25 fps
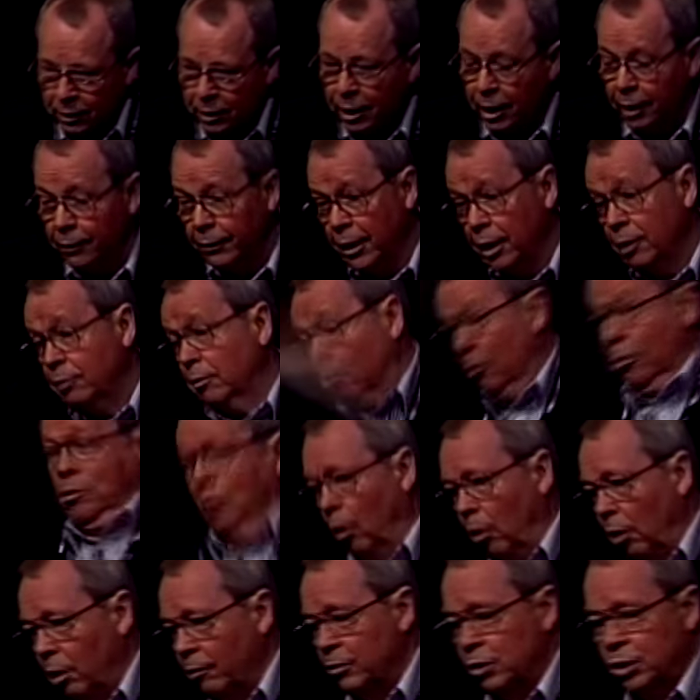And then
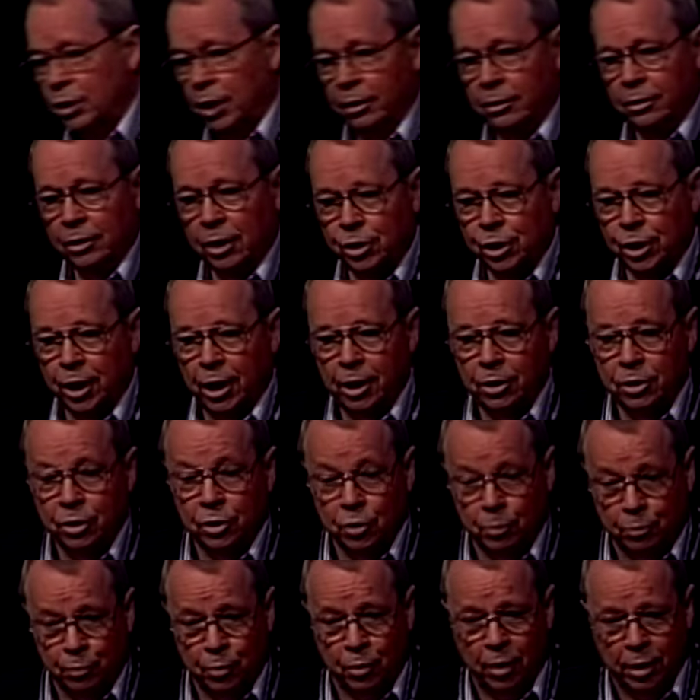all of a sudden the change is
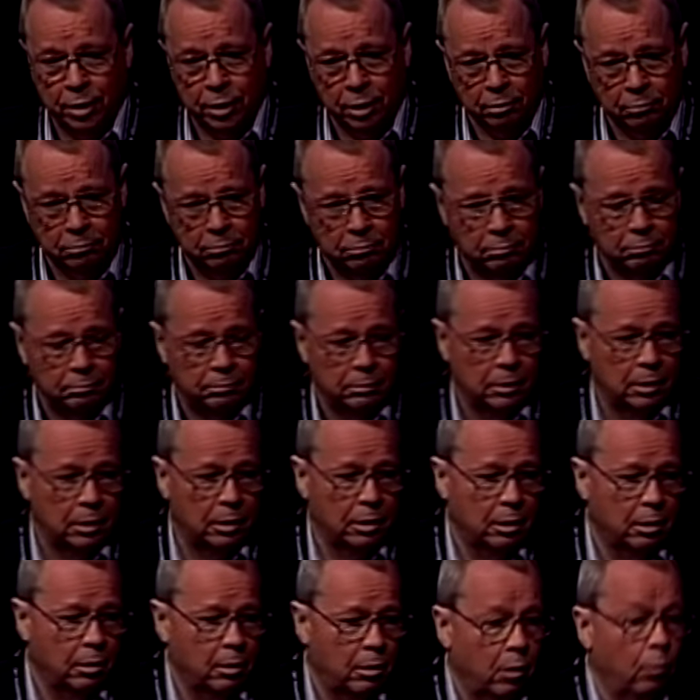upon you.
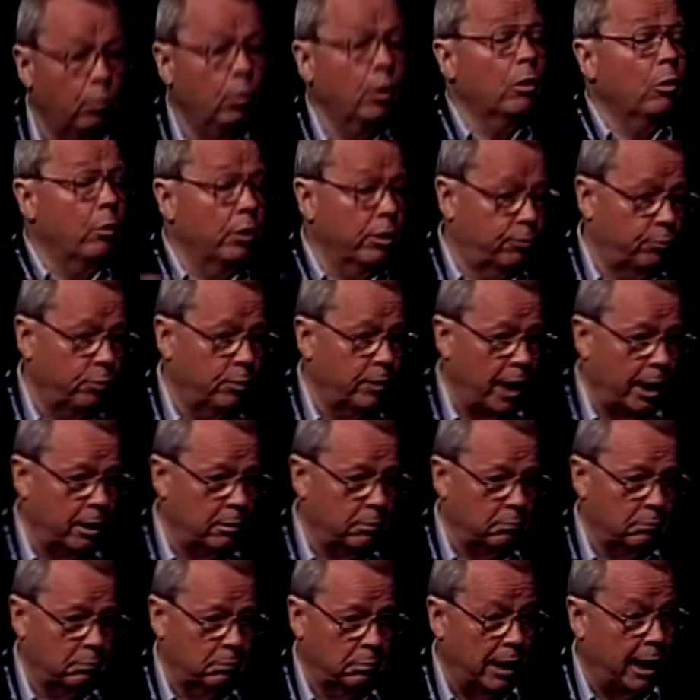And we're going through that,
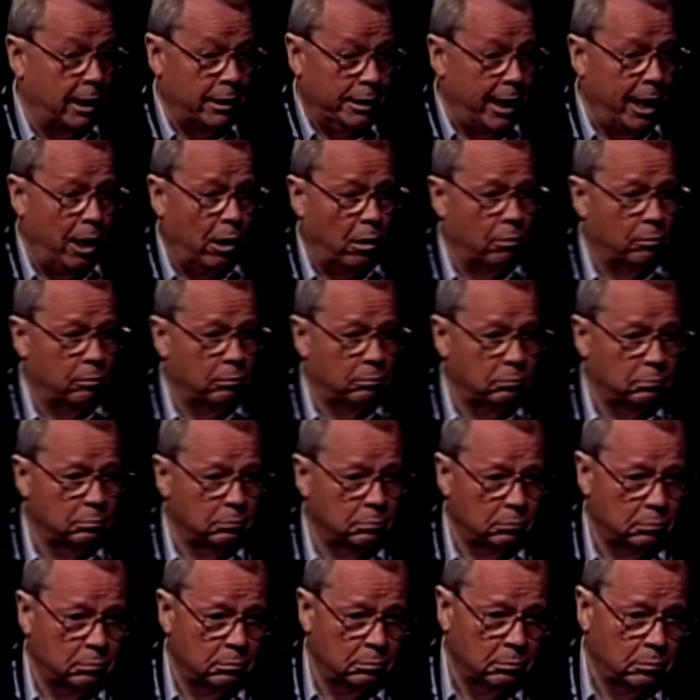that now.
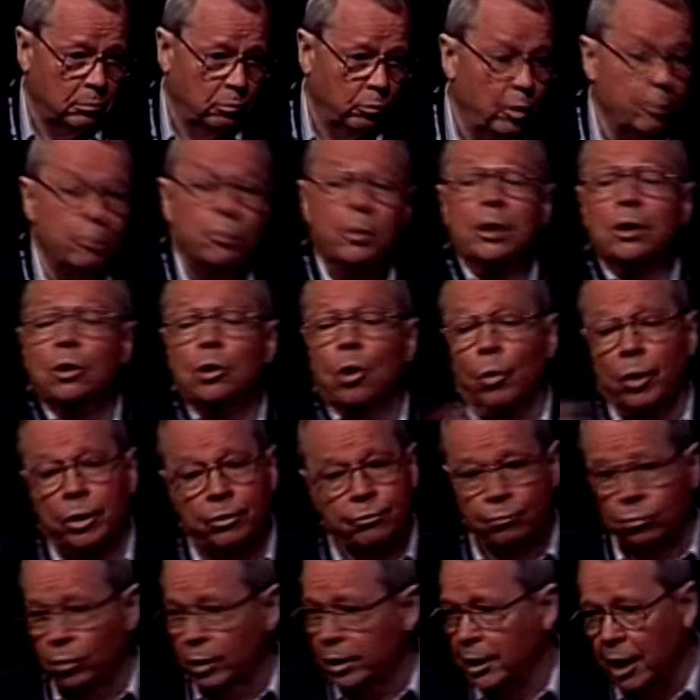We've been going
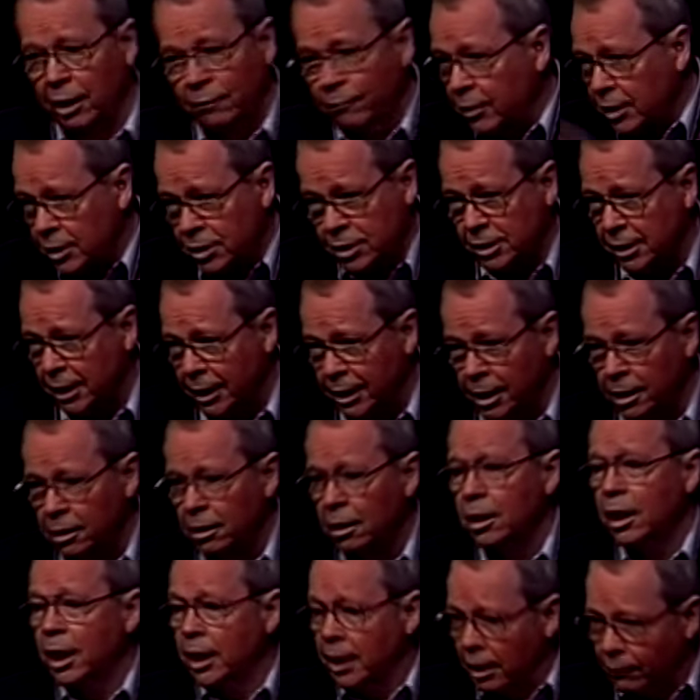through it in every city,
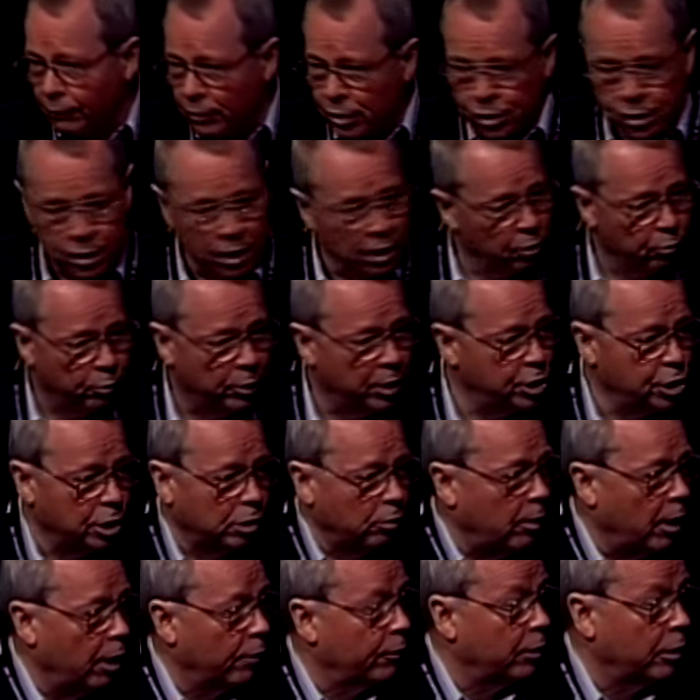in every city region
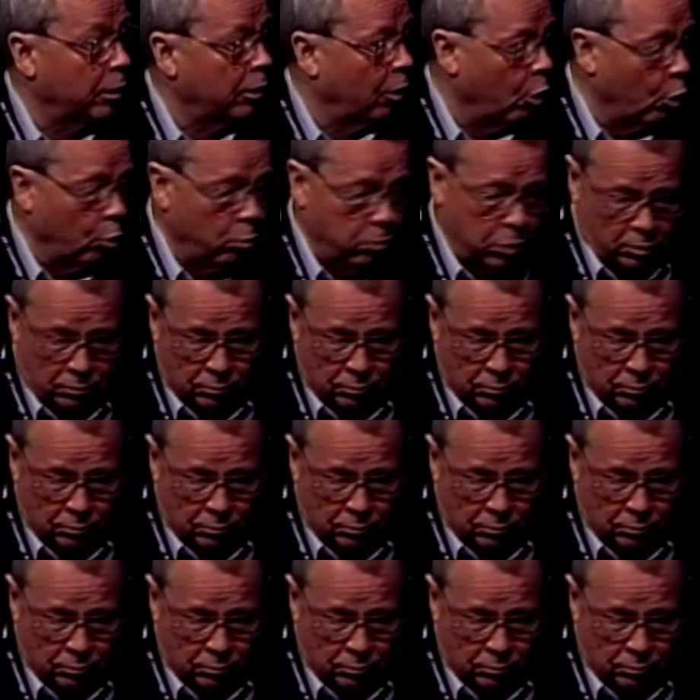around the globe.